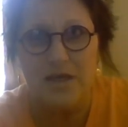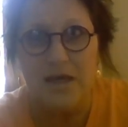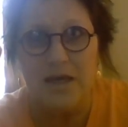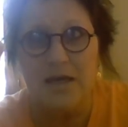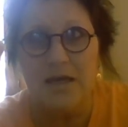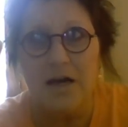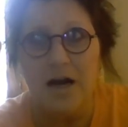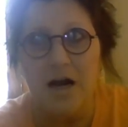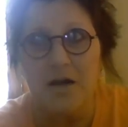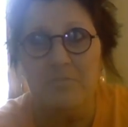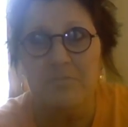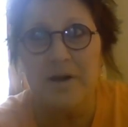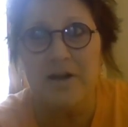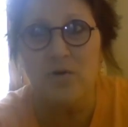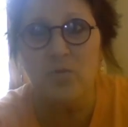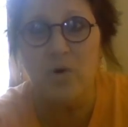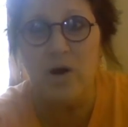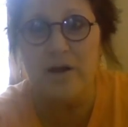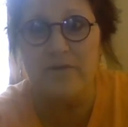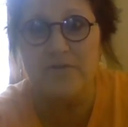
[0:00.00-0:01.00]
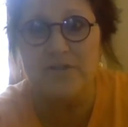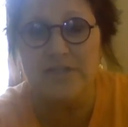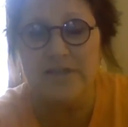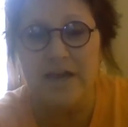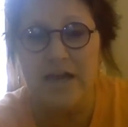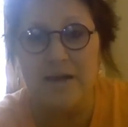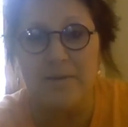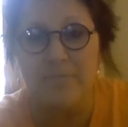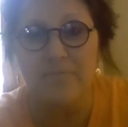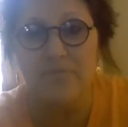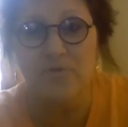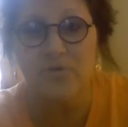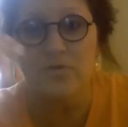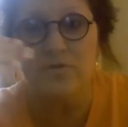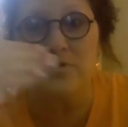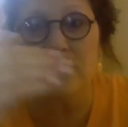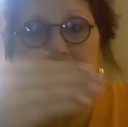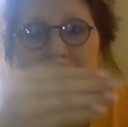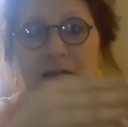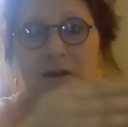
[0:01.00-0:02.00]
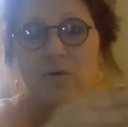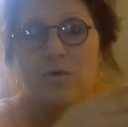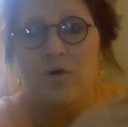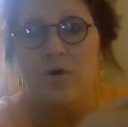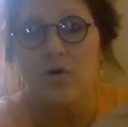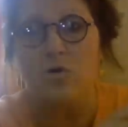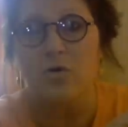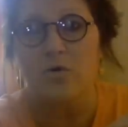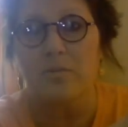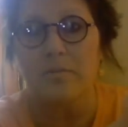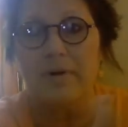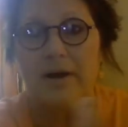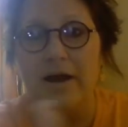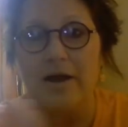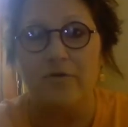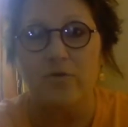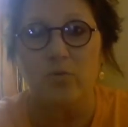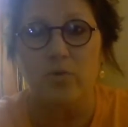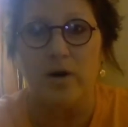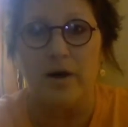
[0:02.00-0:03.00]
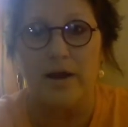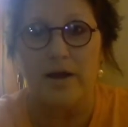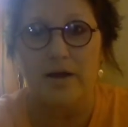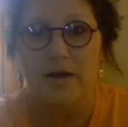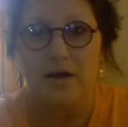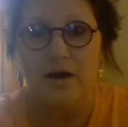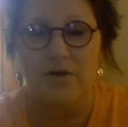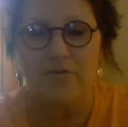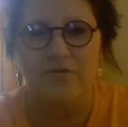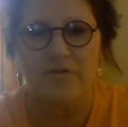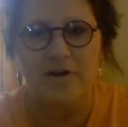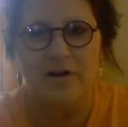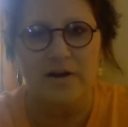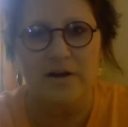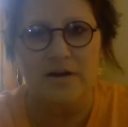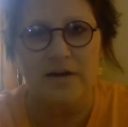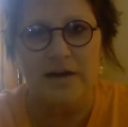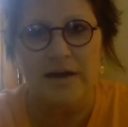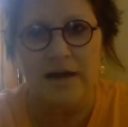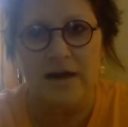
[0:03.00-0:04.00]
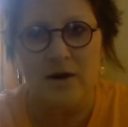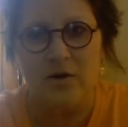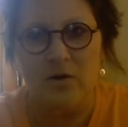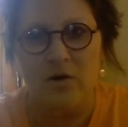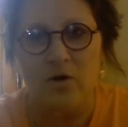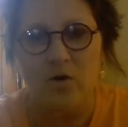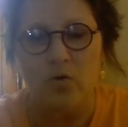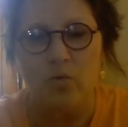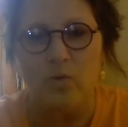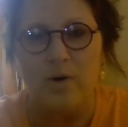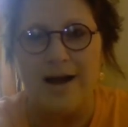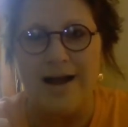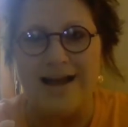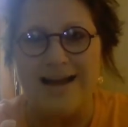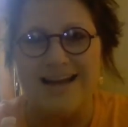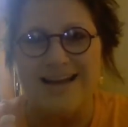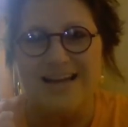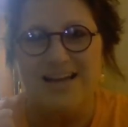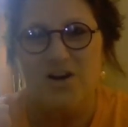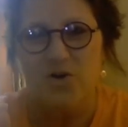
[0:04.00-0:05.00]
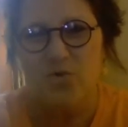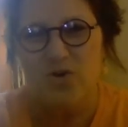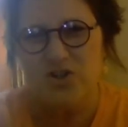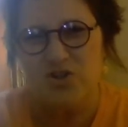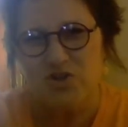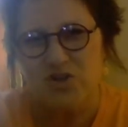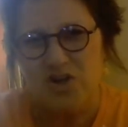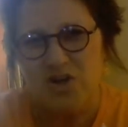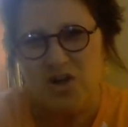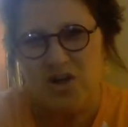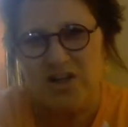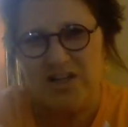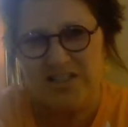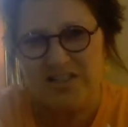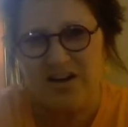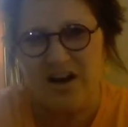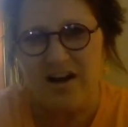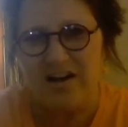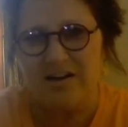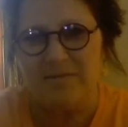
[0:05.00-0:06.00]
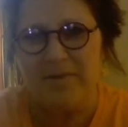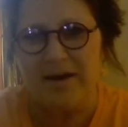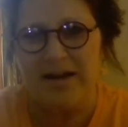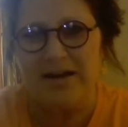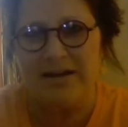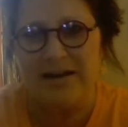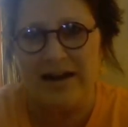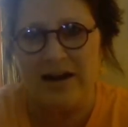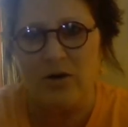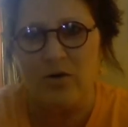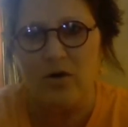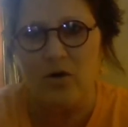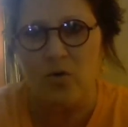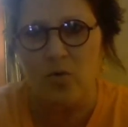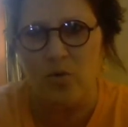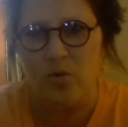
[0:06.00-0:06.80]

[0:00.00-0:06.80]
And God made a way of escape through the narrow pathway, a very narrow way, which he's talking about a narrow